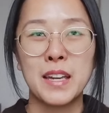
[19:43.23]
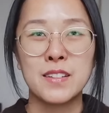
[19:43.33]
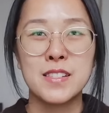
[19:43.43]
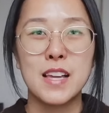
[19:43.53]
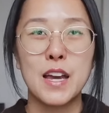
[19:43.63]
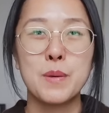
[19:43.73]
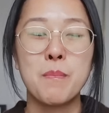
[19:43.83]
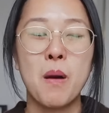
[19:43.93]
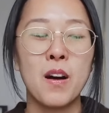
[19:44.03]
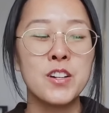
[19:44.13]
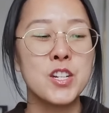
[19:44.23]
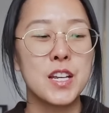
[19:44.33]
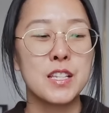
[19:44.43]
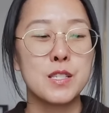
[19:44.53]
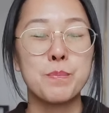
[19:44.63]
outside in March
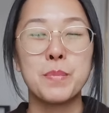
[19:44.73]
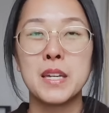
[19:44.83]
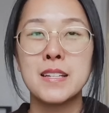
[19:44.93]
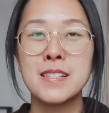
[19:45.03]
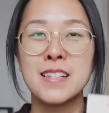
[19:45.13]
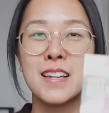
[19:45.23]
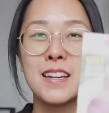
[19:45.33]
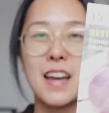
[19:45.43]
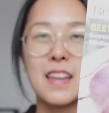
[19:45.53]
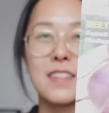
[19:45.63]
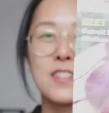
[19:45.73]
is beets, and the